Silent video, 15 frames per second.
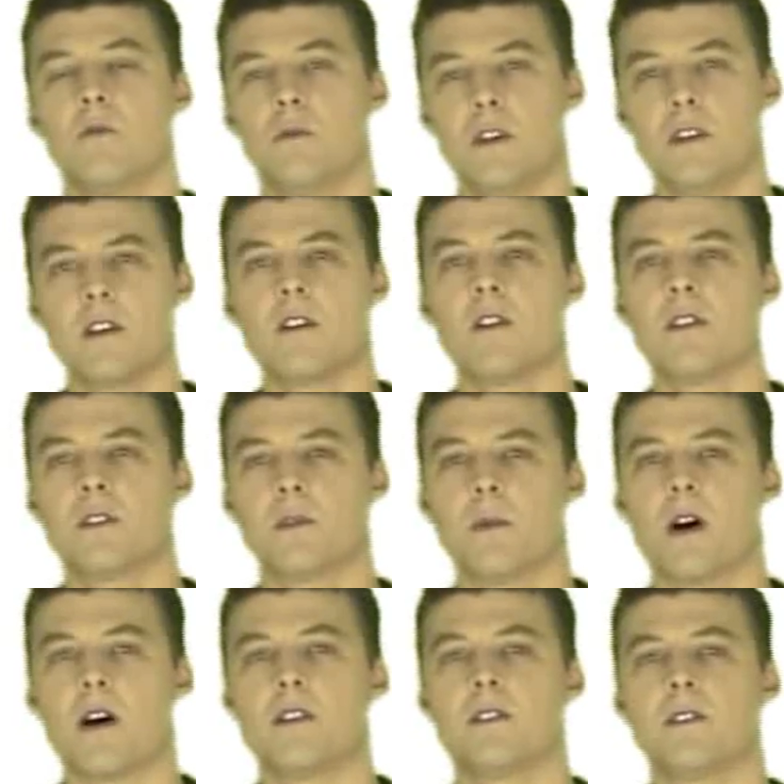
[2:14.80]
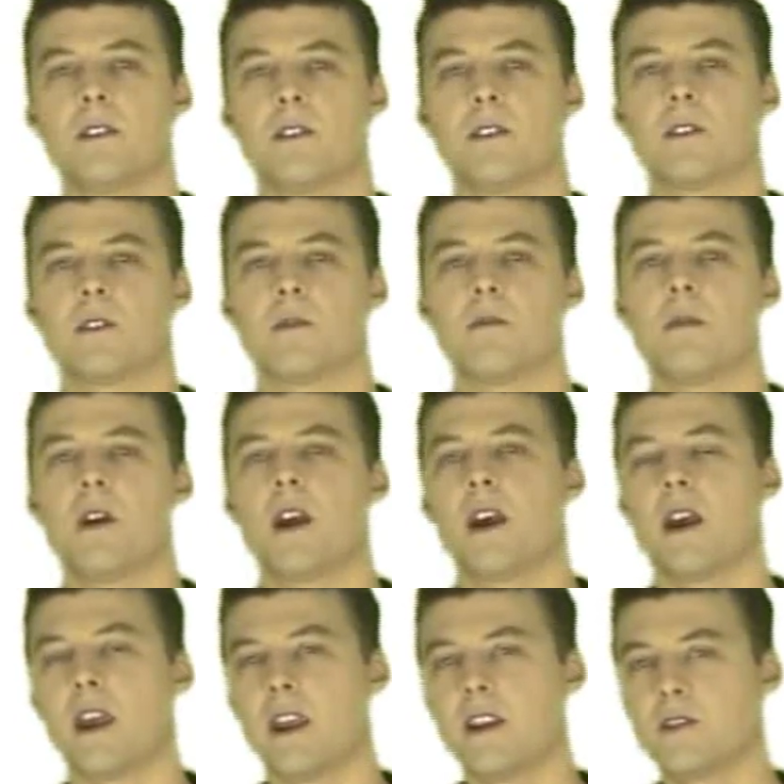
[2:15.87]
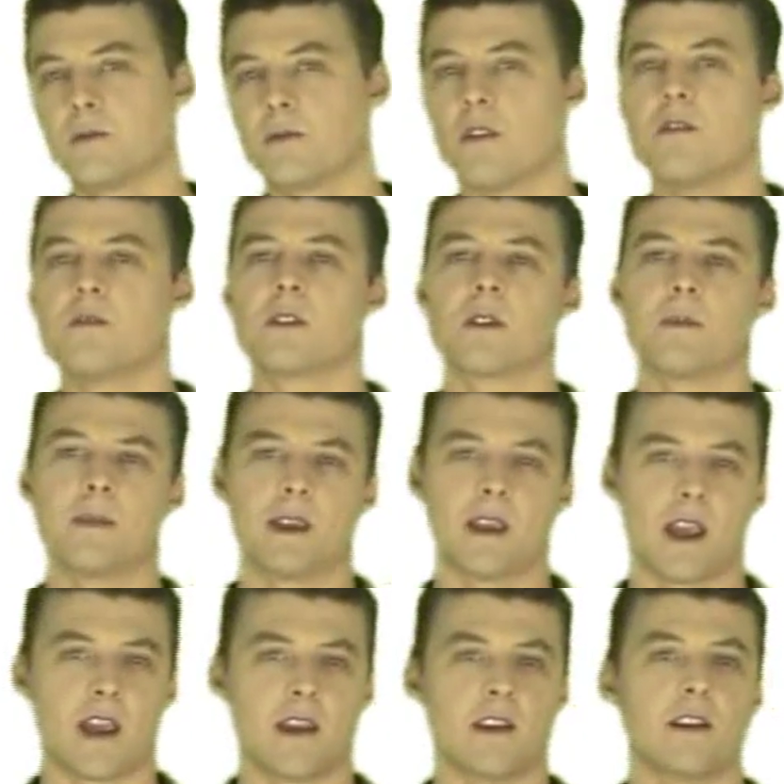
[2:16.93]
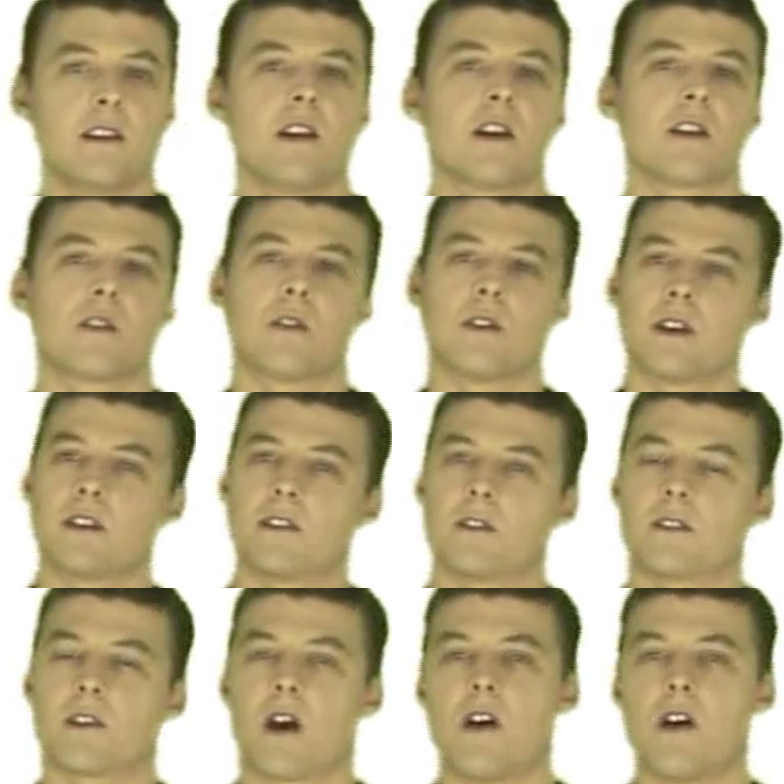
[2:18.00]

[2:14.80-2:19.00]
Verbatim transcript: With an on-demand system, each room can be heated according to its